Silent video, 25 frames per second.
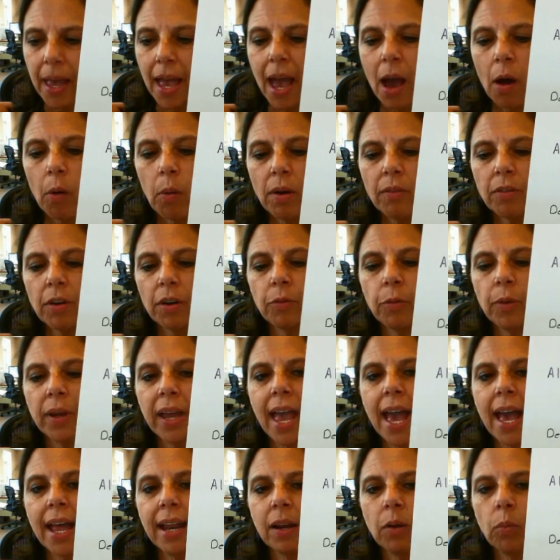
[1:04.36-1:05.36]
However, if we
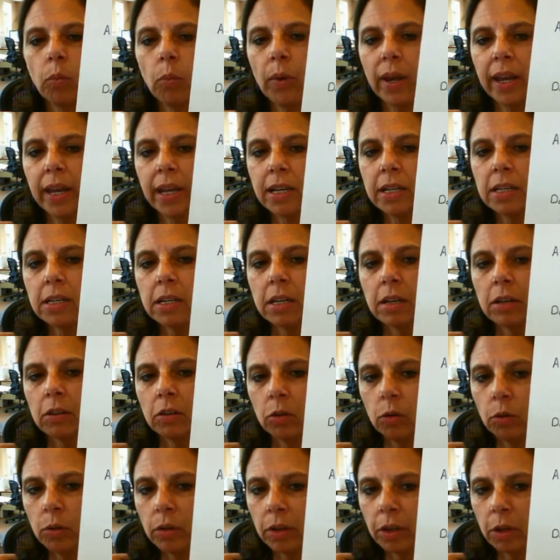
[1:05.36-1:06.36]
add in wind,
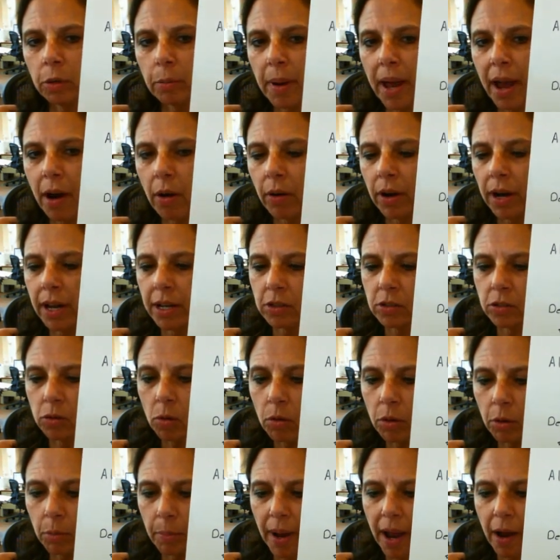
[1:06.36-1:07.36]
nuclear power, and
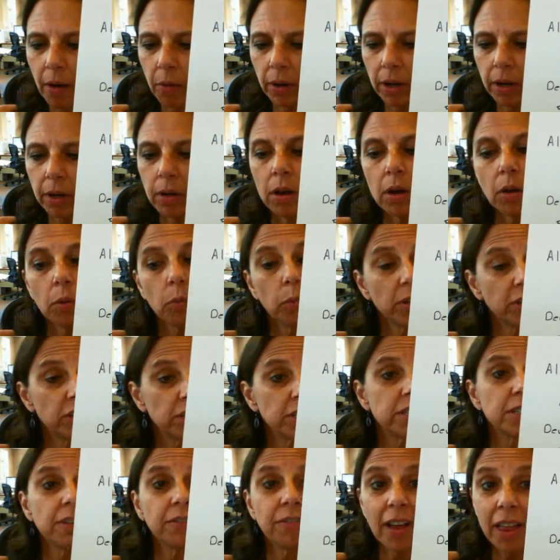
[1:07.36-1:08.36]
solar power, which
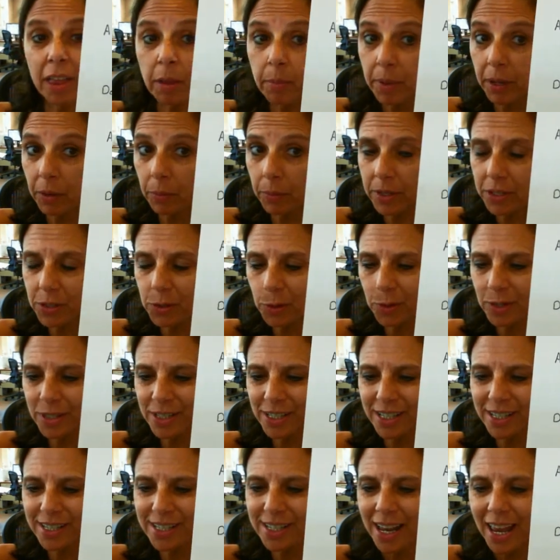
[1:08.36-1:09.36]
is developing
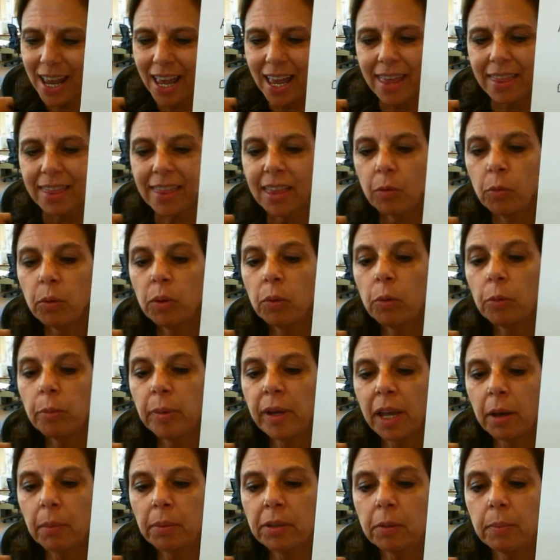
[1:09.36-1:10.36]
resources, then we will
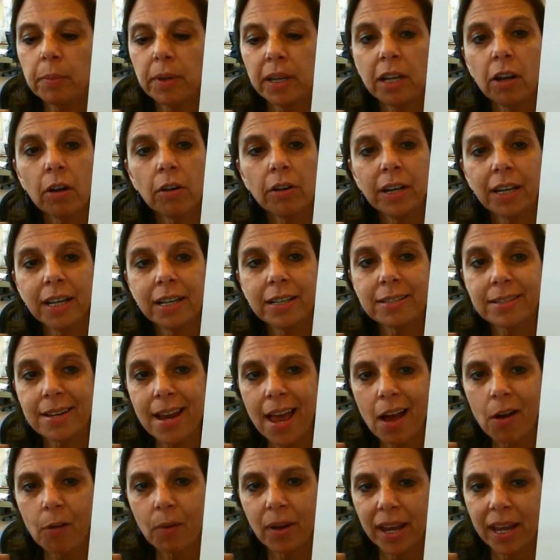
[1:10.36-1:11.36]
be able to meet our needs
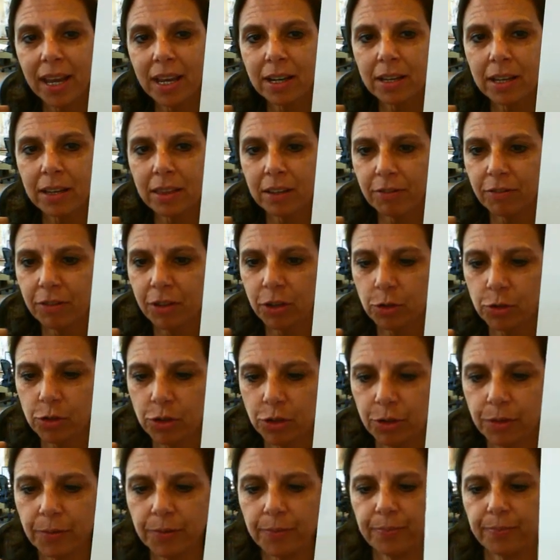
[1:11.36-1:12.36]
now and in the
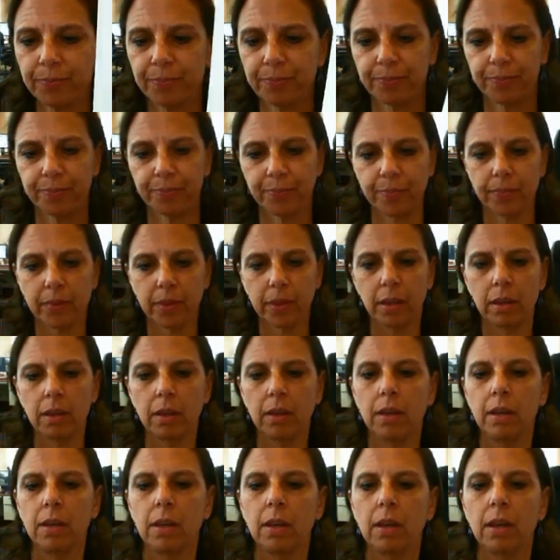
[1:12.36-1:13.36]
future.
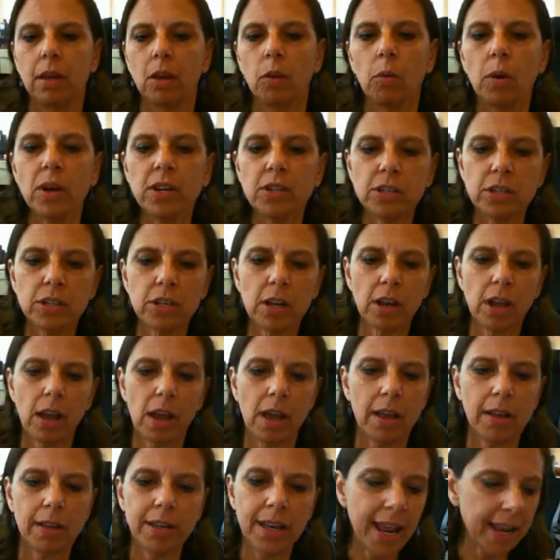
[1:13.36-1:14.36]
Question
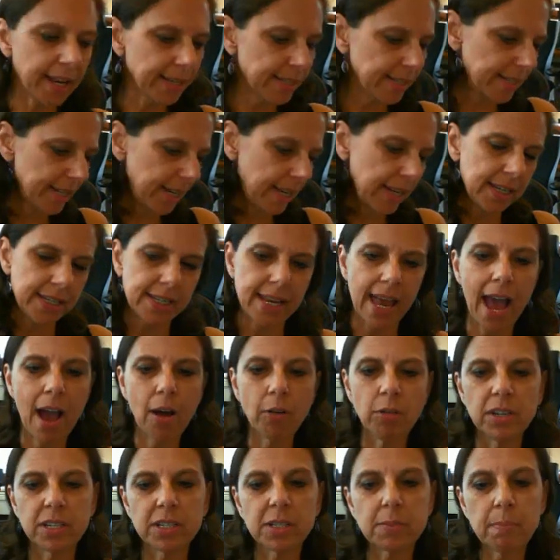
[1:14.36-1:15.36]
next is,
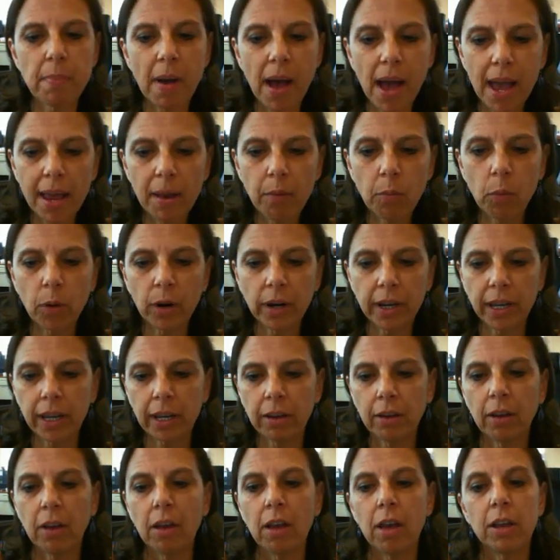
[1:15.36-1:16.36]
how does my
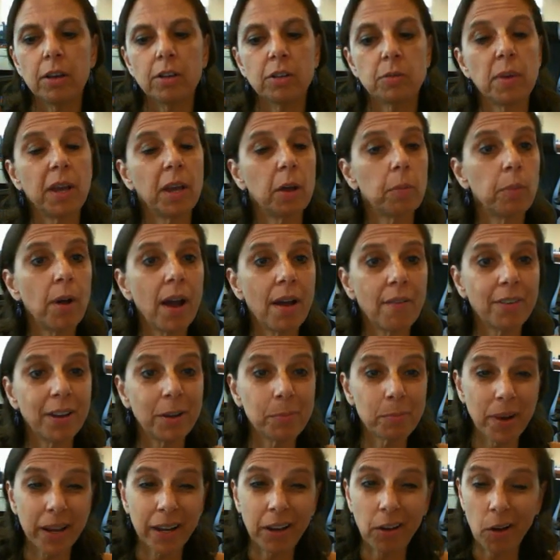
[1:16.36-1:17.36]
working to make a profit
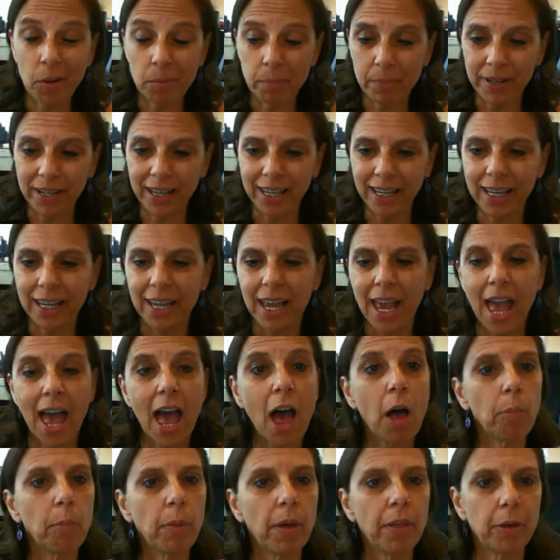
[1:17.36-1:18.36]
at my company
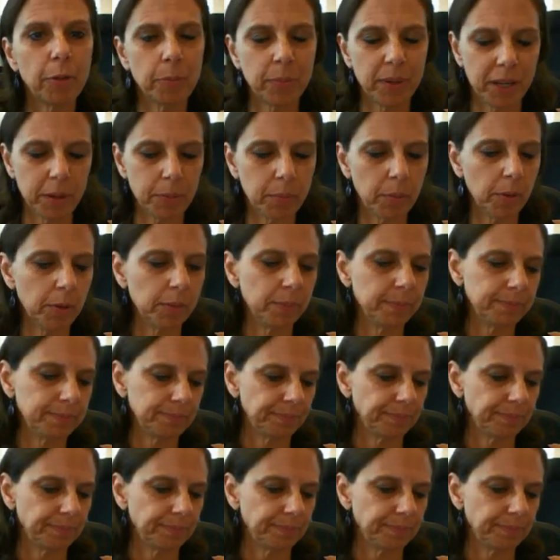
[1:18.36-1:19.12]
help other people?